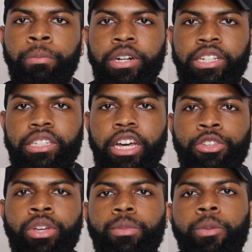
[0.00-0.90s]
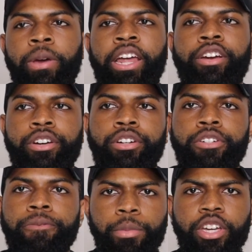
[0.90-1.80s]
But it's like you can't be mad at her
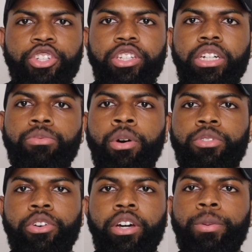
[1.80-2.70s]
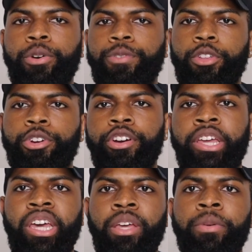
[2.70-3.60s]
because she did what was gonna help her further her
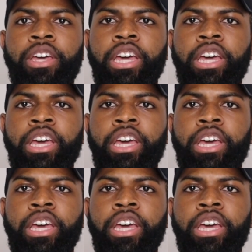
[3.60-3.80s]
game,